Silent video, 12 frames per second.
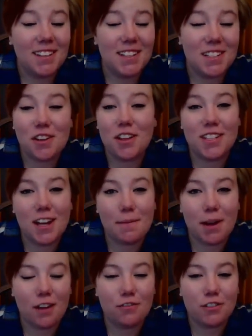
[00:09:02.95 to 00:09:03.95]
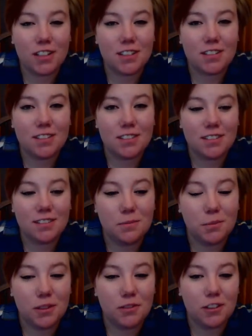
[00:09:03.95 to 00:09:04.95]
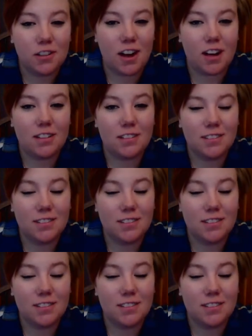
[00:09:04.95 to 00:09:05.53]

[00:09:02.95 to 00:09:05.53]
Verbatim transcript: That's all the time I have for this, believe it or not.